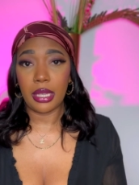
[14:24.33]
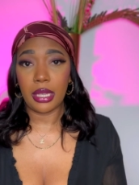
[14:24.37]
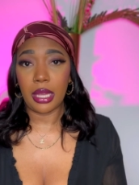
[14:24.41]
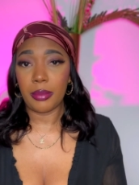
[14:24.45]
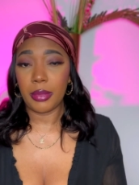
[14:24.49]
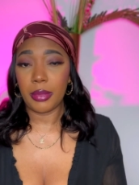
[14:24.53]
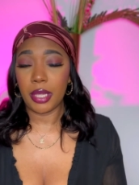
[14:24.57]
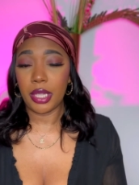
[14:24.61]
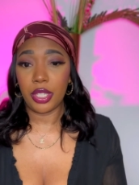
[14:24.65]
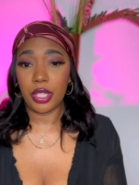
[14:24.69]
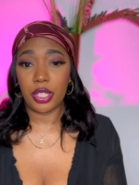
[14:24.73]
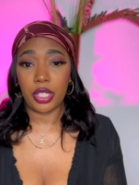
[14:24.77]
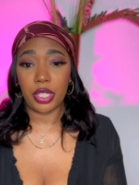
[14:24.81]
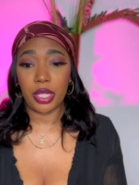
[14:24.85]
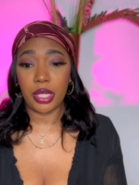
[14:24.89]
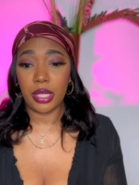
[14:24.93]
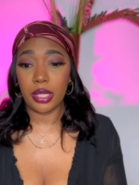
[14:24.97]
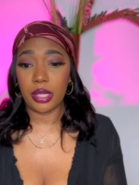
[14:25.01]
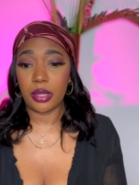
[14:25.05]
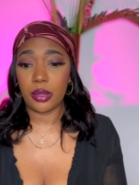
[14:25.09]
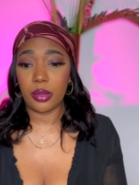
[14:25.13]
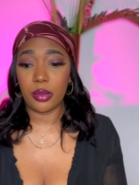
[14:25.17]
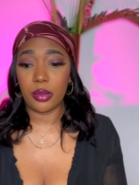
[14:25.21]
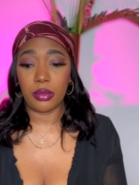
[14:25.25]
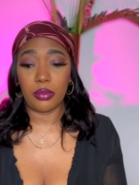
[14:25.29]
I mean,
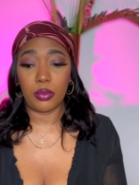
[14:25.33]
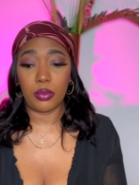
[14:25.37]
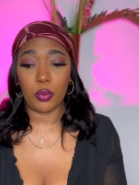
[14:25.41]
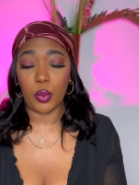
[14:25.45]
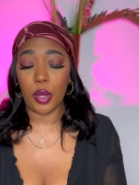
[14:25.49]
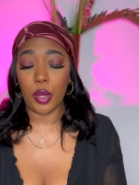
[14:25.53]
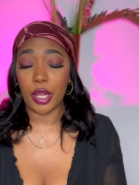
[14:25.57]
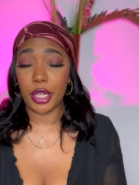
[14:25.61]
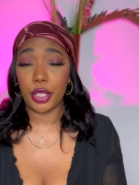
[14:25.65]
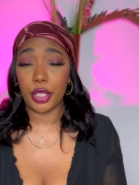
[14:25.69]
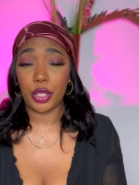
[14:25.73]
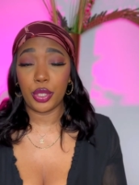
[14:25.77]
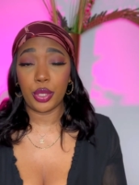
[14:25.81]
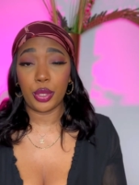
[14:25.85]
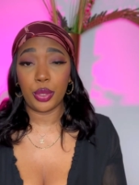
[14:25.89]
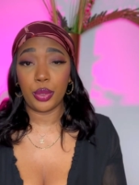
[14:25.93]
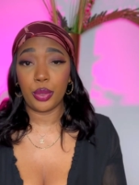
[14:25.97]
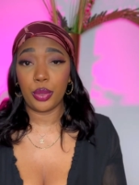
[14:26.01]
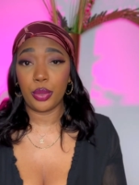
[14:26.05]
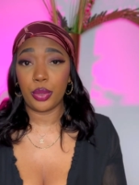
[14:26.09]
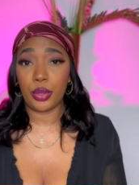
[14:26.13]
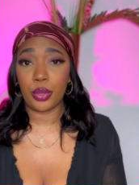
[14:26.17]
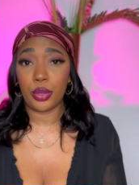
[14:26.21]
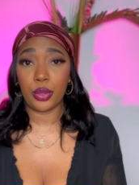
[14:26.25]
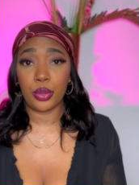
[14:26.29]
she's wanted
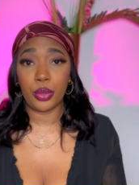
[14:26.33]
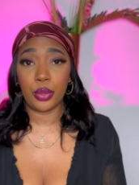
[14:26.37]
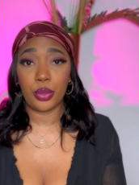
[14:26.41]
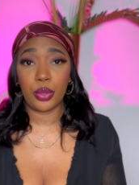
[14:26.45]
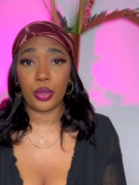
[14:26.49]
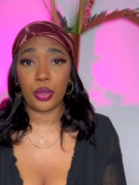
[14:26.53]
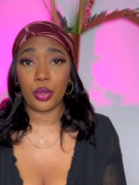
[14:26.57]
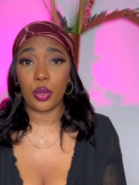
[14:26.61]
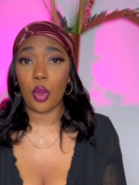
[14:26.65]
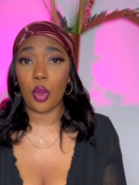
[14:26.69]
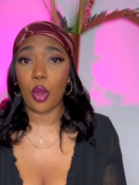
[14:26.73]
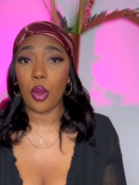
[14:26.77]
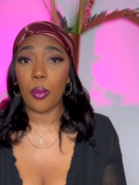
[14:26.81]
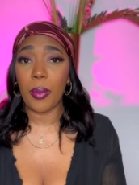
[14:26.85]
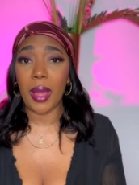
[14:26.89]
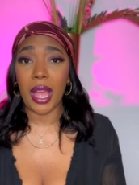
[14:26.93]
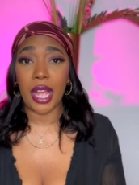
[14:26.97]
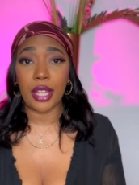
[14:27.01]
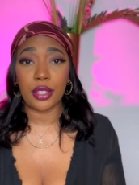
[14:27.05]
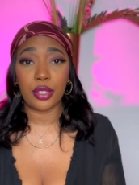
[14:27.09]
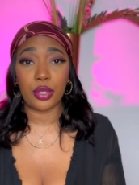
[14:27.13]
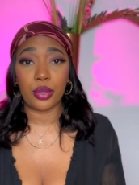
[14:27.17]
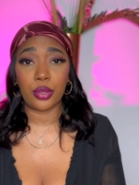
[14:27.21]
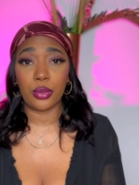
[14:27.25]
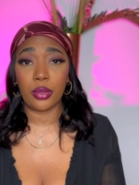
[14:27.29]
to to to go
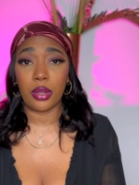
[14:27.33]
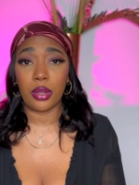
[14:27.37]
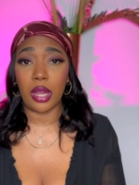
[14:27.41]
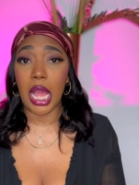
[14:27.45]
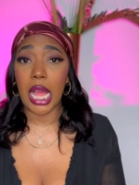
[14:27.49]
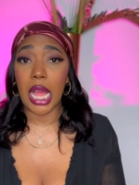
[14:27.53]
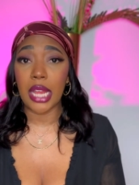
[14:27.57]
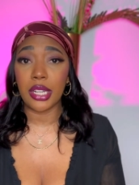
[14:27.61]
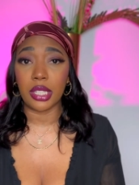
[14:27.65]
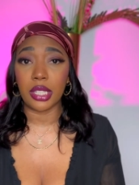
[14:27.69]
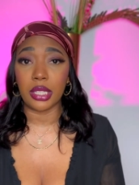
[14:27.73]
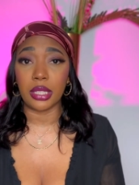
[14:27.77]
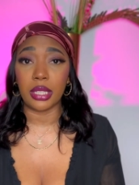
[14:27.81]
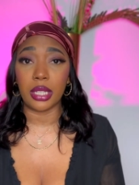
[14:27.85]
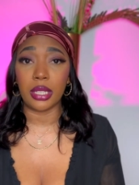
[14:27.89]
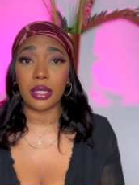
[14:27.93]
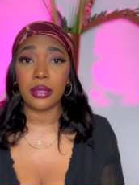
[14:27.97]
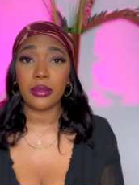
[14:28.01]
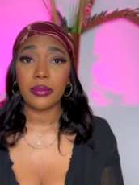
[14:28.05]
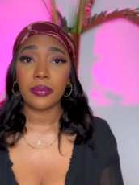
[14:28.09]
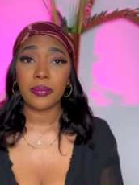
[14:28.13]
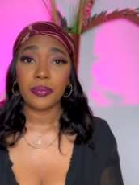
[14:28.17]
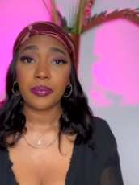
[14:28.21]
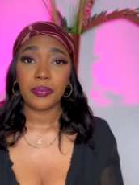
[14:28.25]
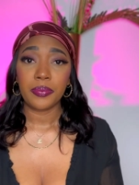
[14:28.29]
back to Angela,
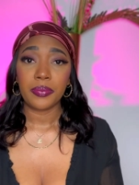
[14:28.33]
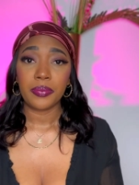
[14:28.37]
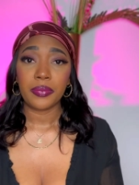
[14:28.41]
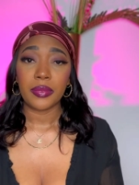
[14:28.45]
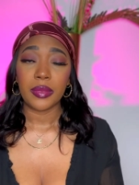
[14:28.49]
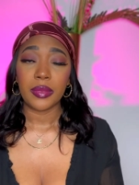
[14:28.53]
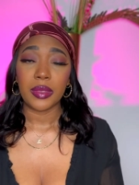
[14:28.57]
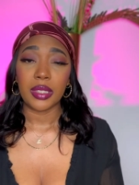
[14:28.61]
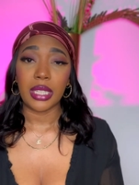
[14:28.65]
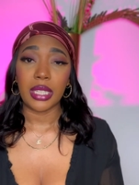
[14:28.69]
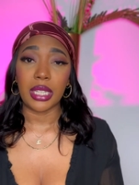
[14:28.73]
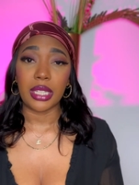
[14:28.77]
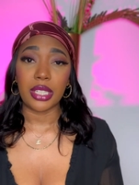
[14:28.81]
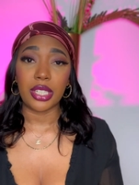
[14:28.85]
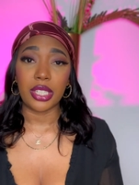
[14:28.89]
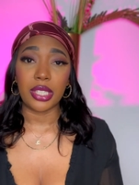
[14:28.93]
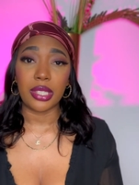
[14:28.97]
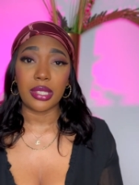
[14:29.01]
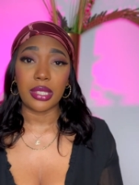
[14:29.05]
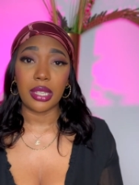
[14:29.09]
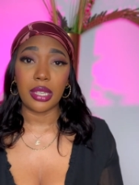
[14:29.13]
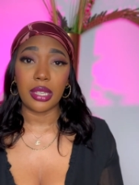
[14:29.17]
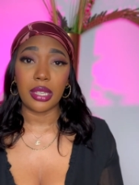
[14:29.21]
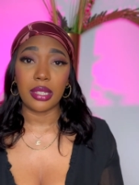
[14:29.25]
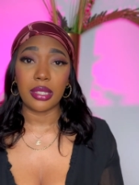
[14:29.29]
like she
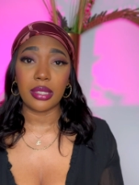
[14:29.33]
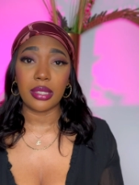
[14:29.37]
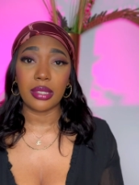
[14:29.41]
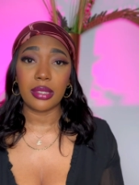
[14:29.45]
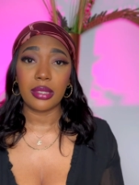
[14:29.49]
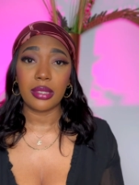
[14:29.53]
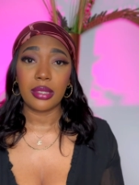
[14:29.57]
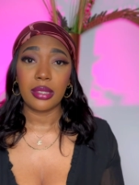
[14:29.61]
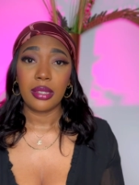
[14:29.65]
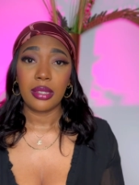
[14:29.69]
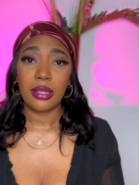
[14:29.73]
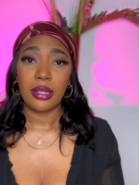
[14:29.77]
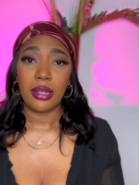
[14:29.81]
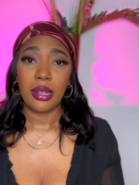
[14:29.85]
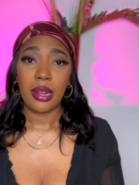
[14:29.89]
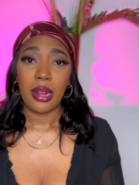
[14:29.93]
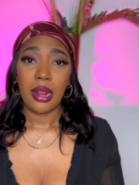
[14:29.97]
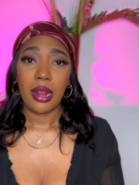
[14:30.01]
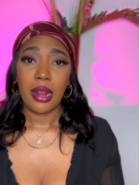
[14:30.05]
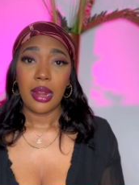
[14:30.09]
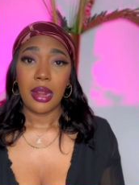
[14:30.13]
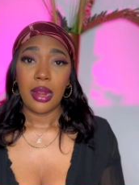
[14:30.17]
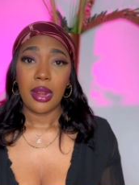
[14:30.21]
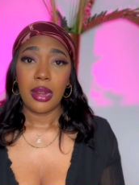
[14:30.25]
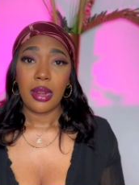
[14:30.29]
said,
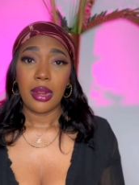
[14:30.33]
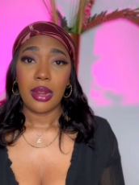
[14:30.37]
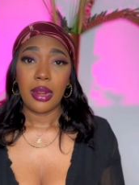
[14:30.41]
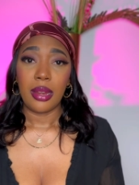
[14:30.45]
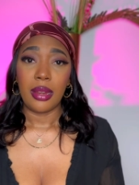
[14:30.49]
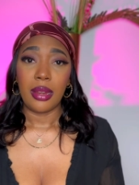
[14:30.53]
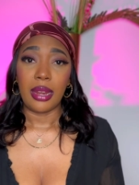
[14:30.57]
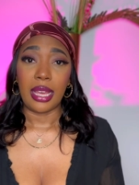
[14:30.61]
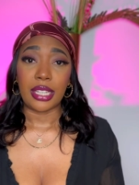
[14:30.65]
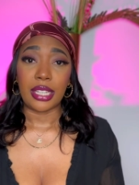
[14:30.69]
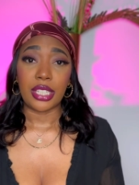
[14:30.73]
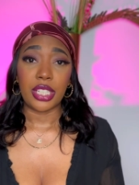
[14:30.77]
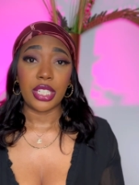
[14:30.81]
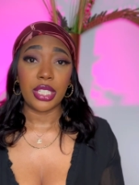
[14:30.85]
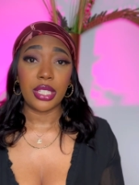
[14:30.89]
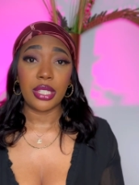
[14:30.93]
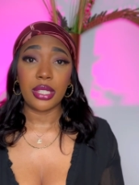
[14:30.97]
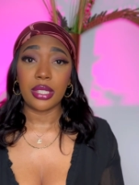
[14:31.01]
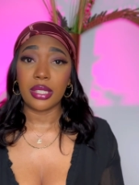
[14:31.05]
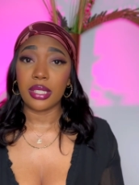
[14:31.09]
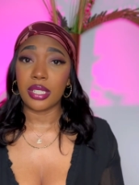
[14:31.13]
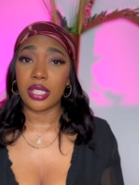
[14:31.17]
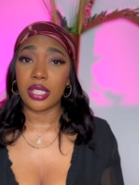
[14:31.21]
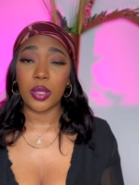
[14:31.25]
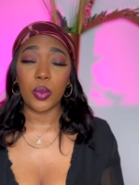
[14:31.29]
like
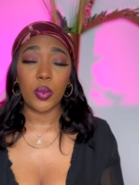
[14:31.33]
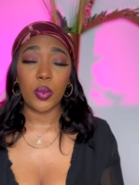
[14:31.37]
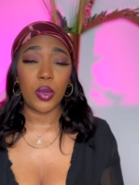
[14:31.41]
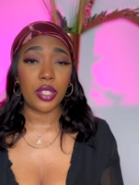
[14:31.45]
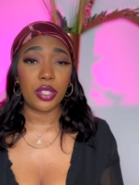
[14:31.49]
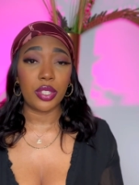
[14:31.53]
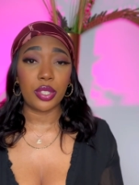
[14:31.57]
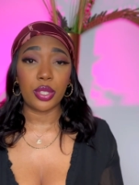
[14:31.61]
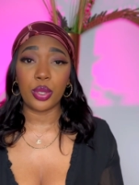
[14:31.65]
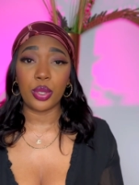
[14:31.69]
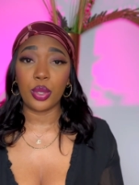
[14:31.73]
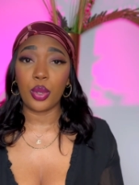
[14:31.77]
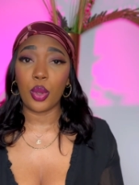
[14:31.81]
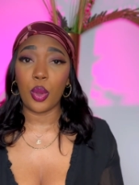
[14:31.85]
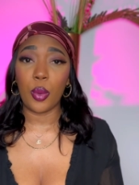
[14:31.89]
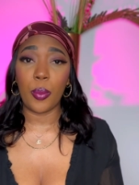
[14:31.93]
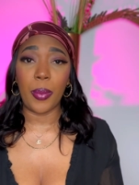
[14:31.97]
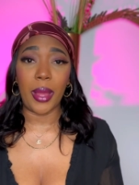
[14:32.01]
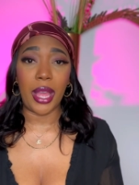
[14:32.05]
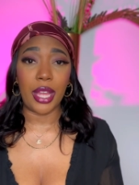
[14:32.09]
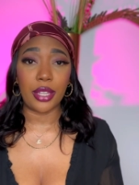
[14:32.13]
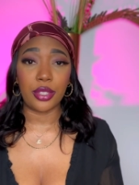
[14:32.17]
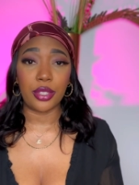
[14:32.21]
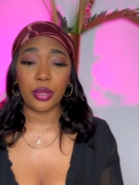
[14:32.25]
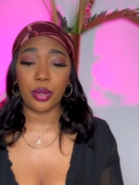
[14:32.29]
she's she wants to go
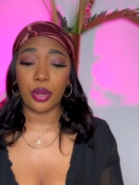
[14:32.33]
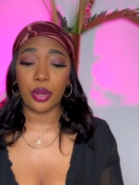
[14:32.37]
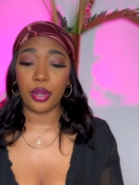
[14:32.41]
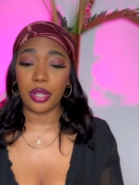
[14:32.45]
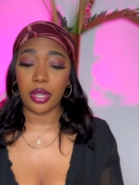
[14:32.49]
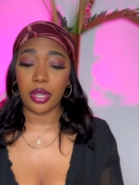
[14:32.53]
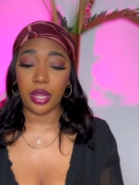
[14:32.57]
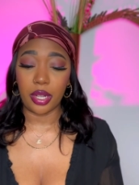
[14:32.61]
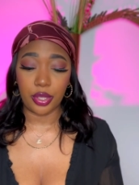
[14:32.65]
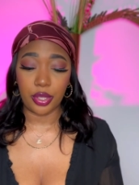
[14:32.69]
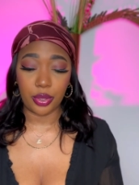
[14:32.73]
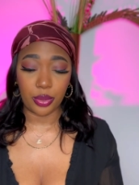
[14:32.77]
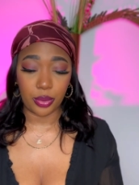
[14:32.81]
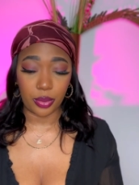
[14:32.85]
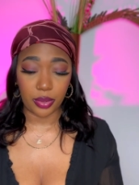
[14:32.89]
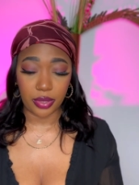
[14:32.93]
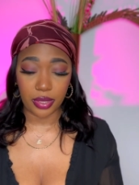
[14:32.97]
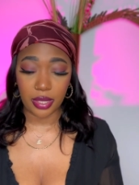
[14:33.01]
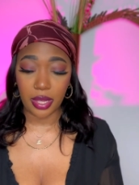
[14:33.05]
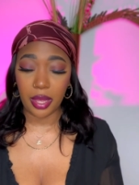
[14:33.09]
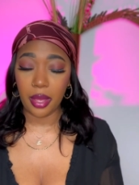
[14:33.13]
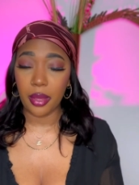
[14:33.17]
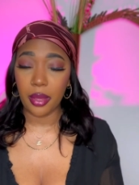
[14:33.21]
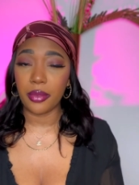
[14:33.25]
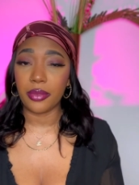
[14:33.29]
back to her natural
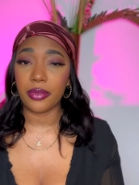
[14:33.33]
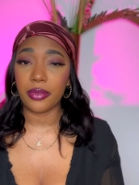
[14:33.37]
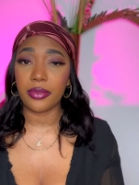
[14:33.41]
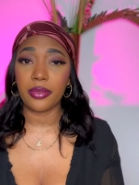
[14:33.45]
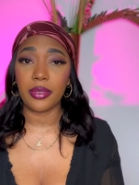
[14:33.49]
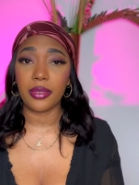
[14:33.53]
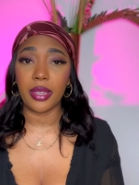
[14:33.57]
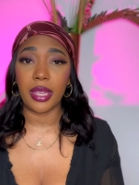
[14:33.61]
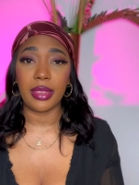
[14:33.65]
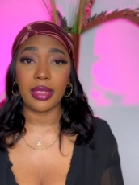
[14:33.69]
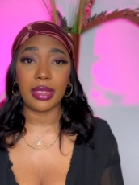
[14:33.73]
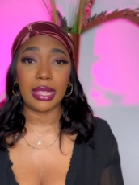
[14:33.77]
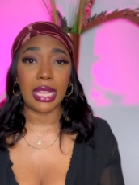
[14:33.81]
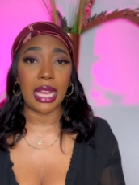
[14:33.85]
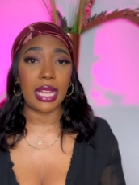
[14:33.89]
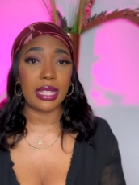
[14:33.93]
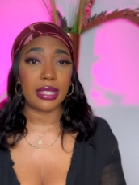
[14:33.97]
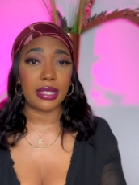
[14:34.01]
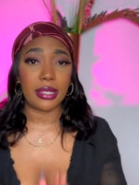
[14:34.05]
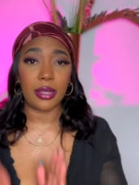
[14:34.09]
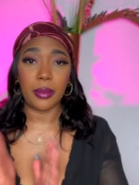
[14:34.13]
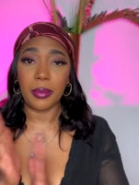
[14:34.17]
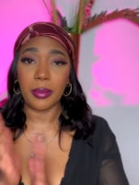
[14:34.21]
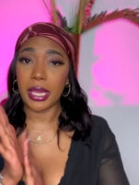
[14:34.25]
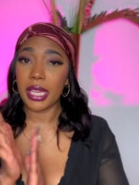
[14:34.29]
self and
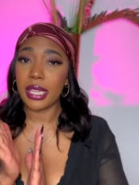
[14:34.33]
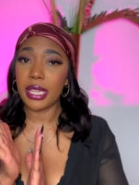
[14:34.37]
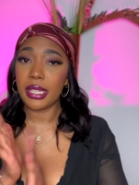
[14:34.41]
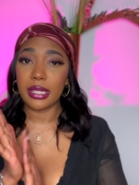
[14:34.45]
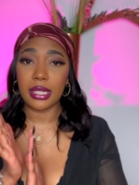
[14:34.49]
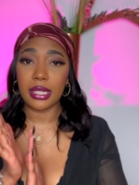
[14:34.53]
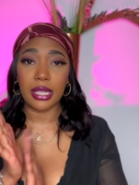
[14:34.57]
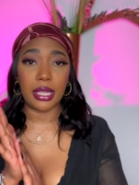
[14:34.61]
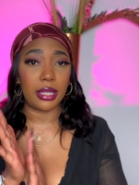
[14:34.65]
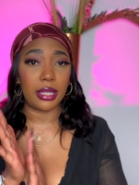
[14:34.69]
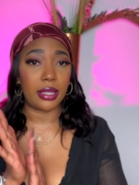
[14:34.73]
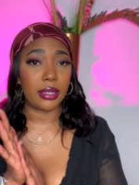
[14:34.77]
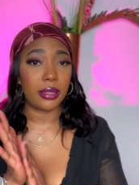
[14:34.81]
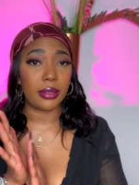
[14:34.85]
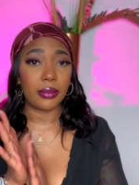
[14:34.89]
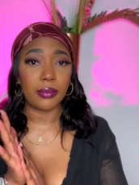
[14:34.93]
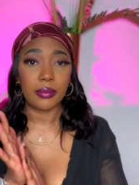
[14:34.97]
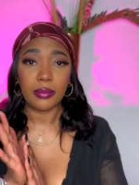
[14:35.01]
that's amazing